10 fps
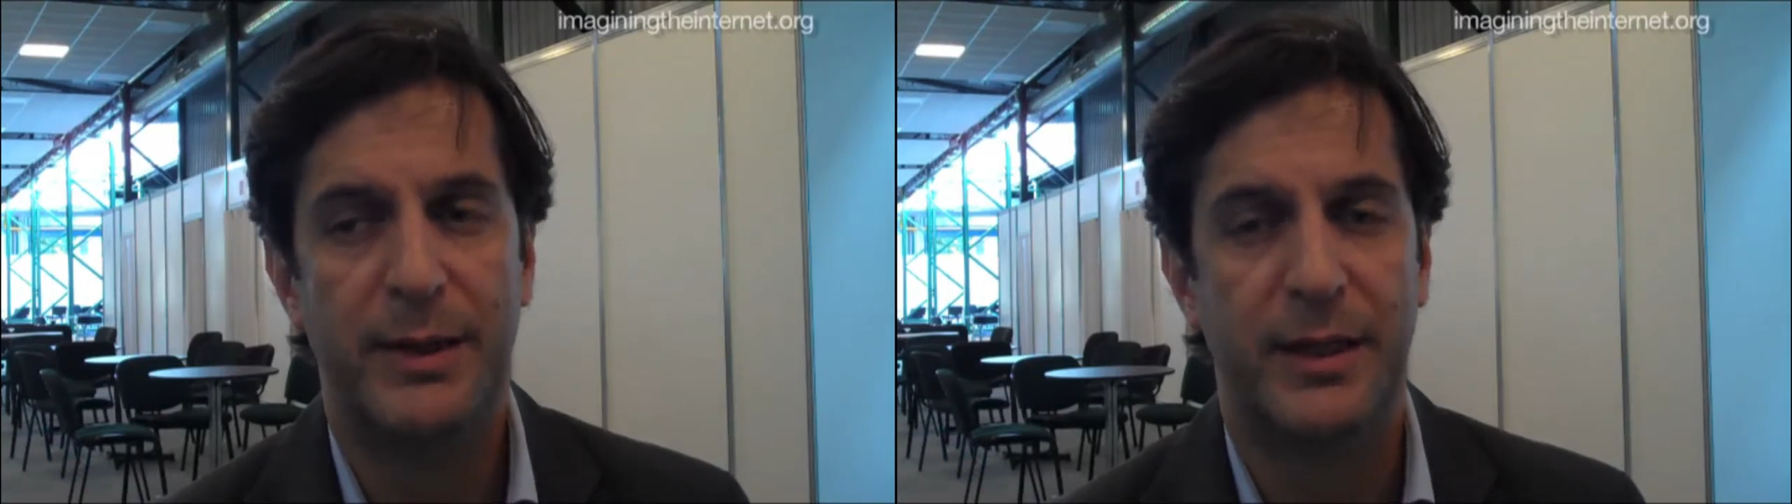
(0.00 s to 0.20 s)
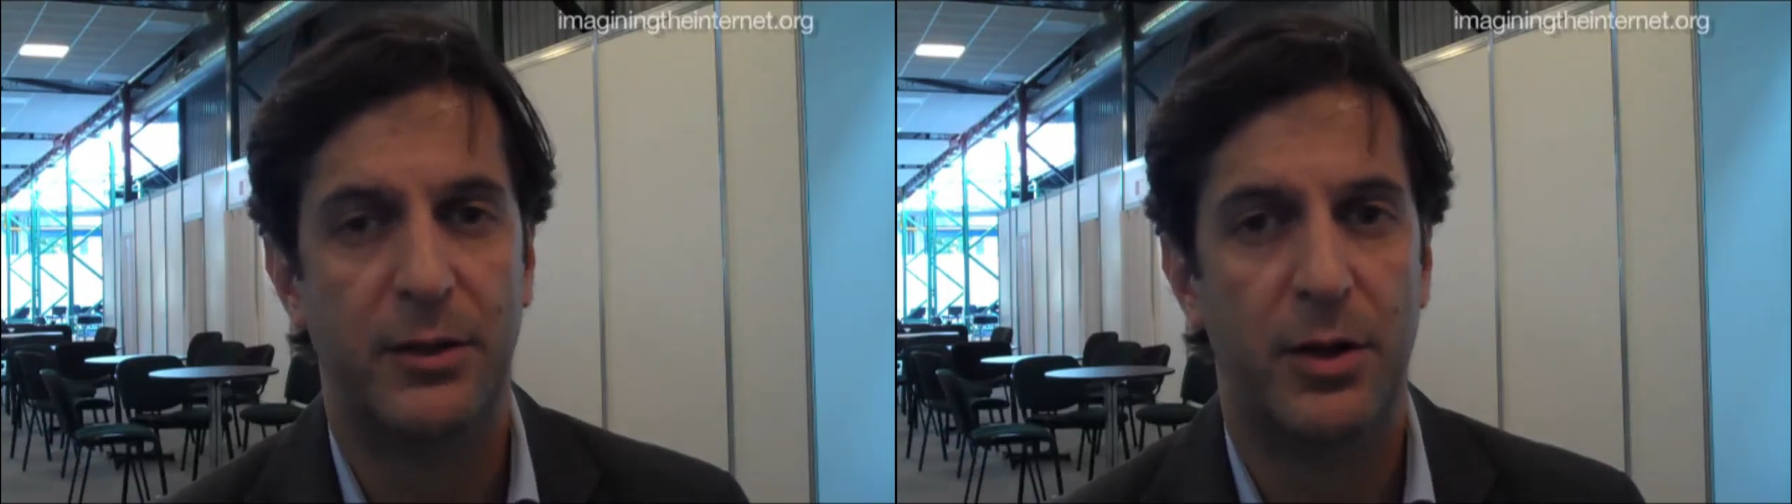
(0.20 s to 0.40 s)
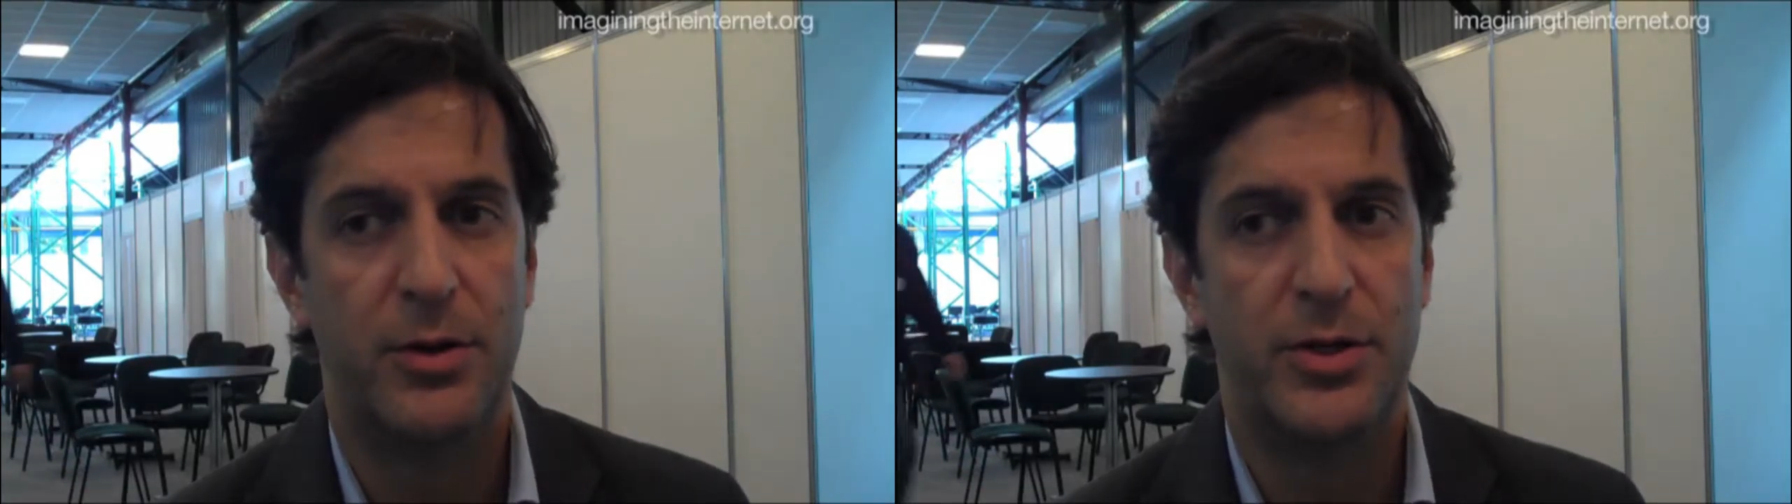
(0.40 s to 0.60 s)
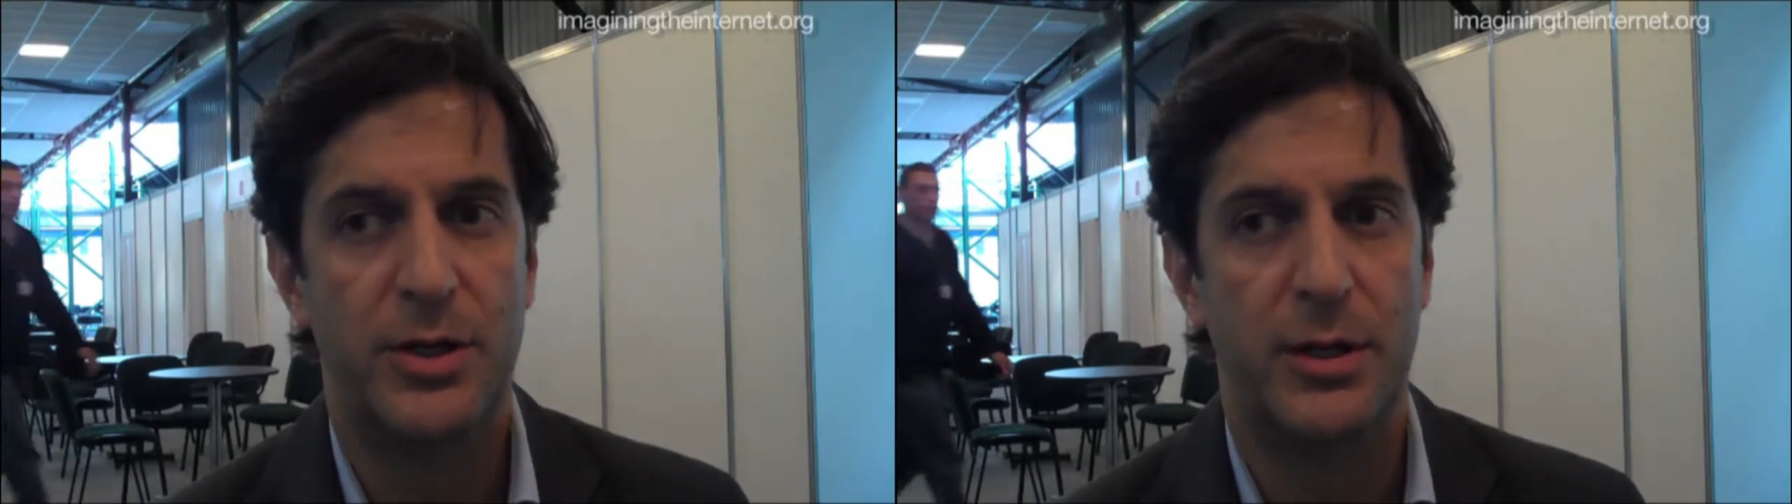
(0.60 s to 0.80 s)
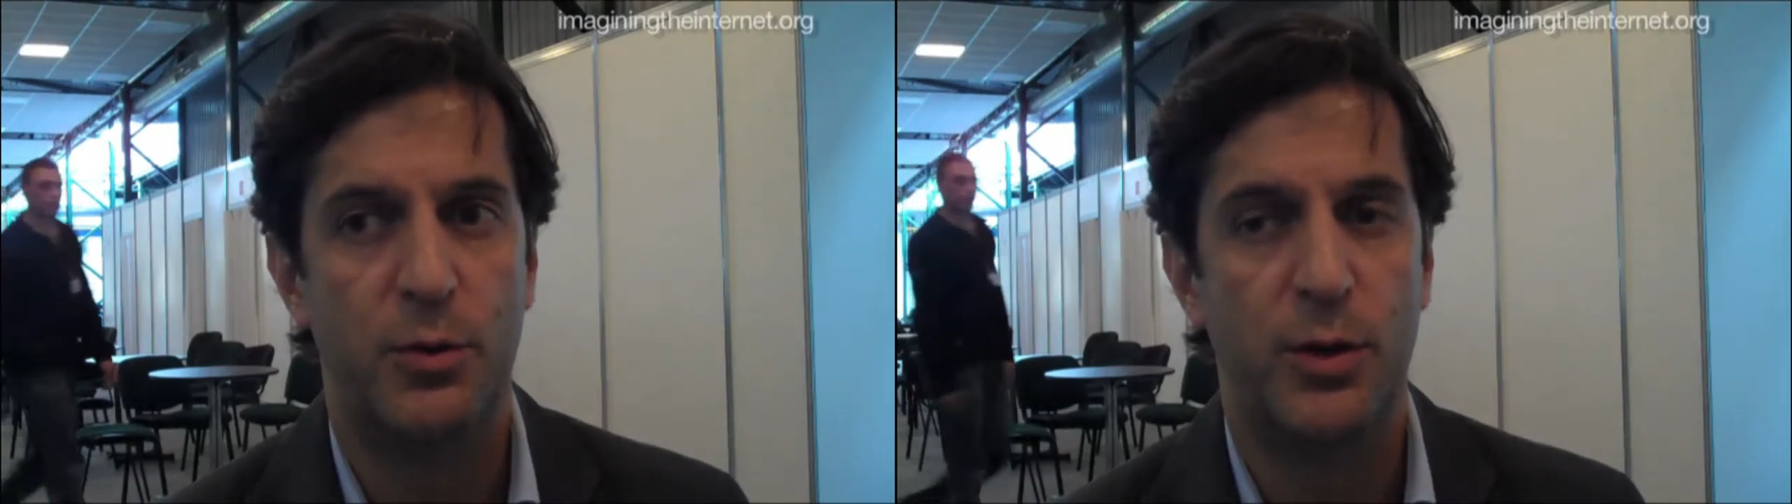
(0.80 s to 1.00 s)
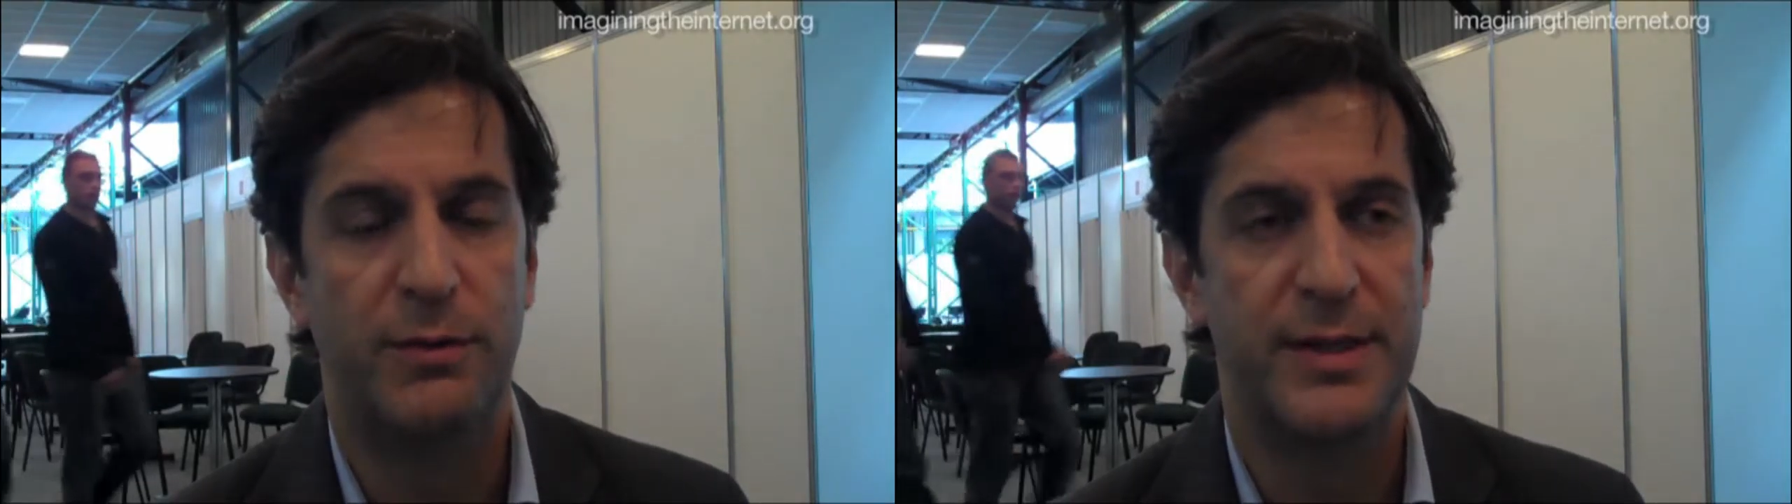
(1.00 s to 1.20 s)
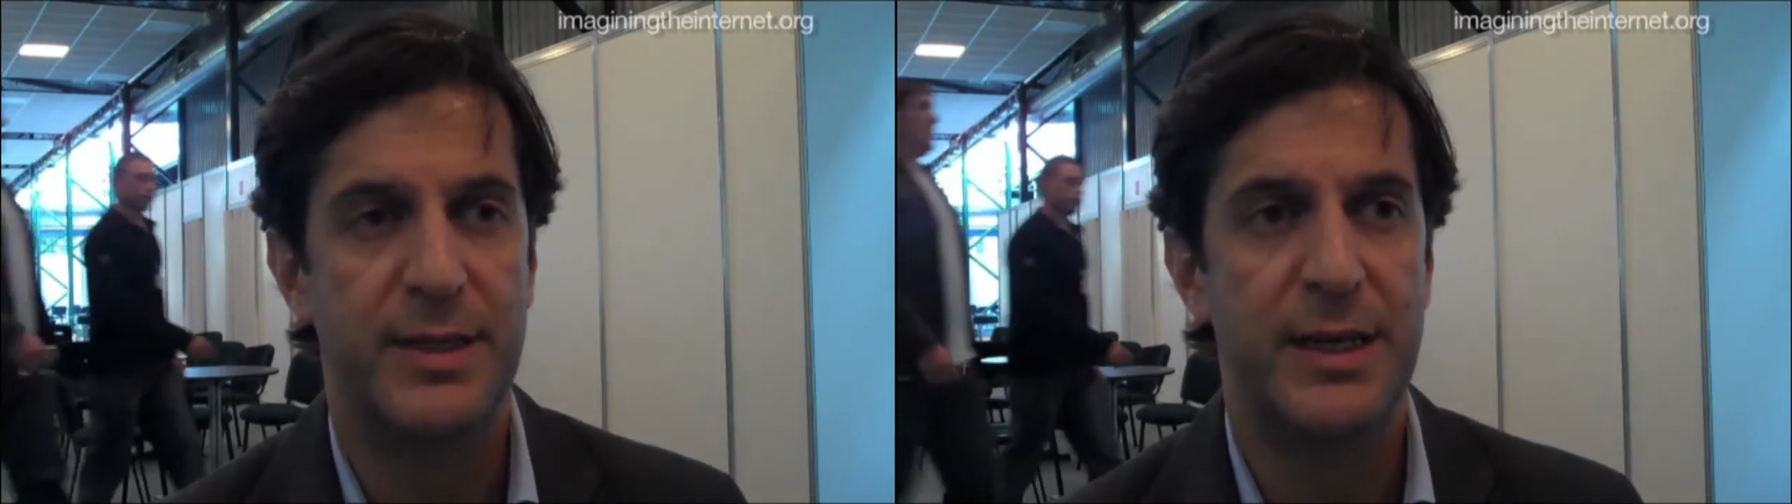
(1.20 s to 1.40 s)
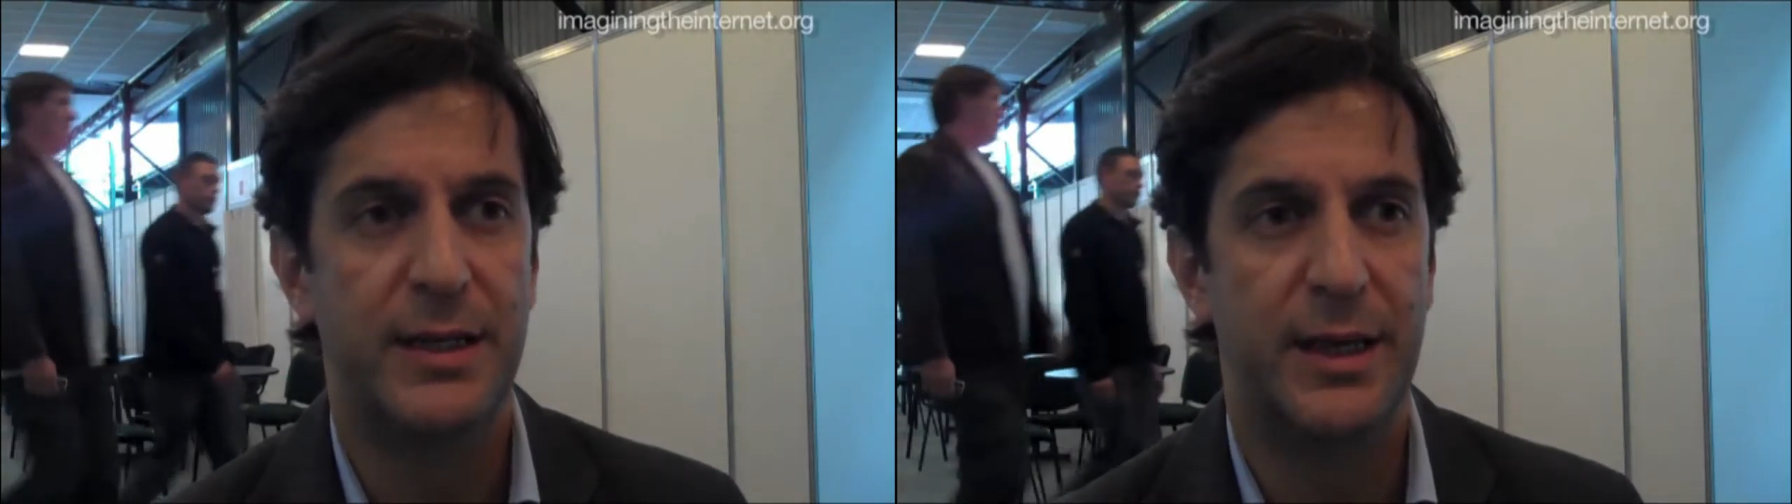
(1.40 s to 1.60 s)
technology will
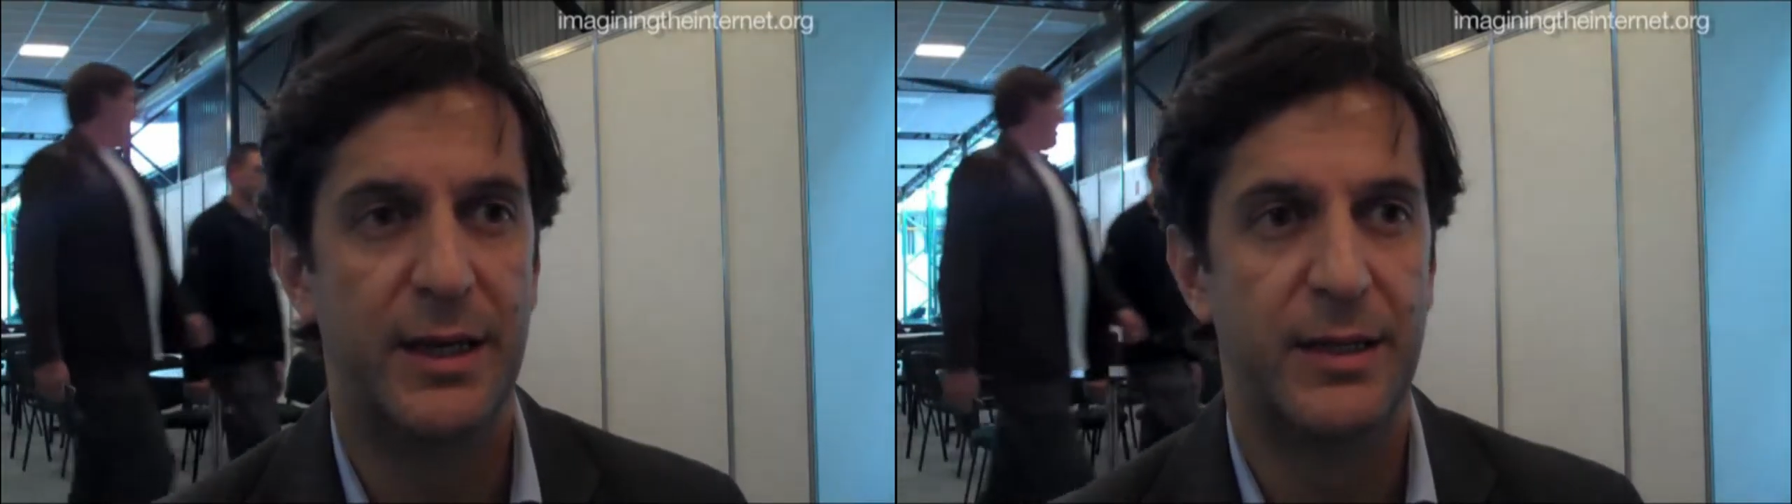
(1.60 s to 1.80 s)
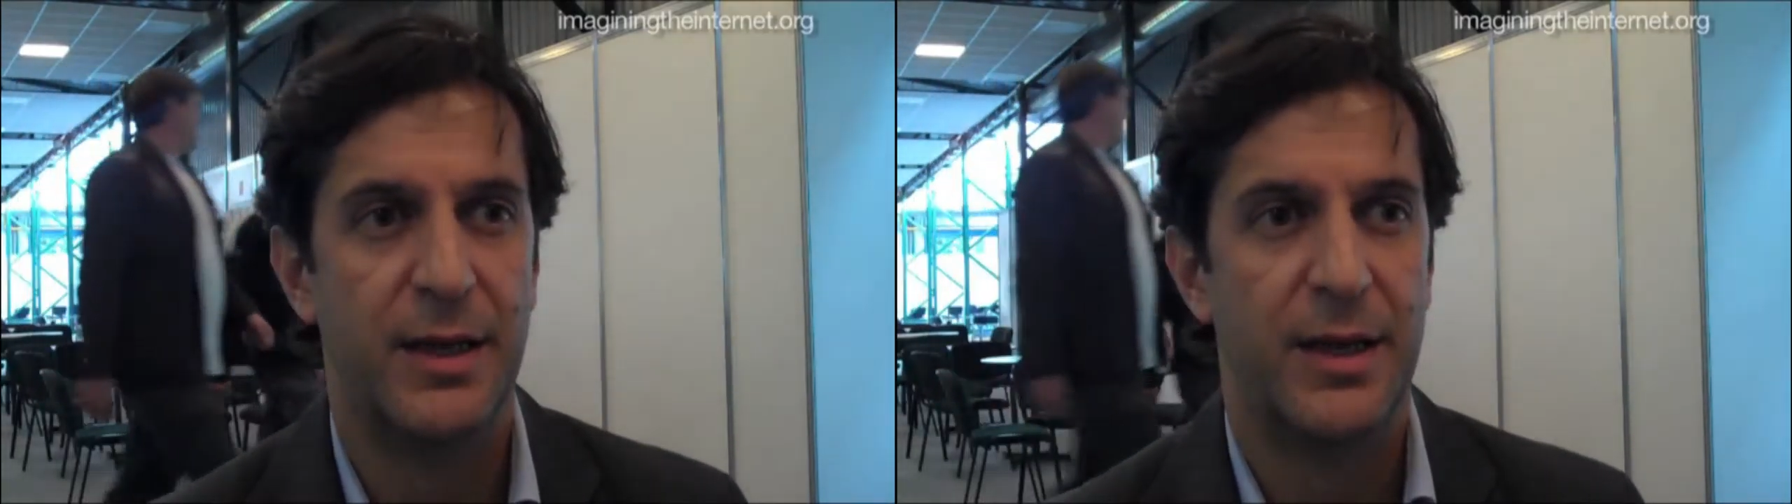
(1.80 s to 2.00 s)
facilitate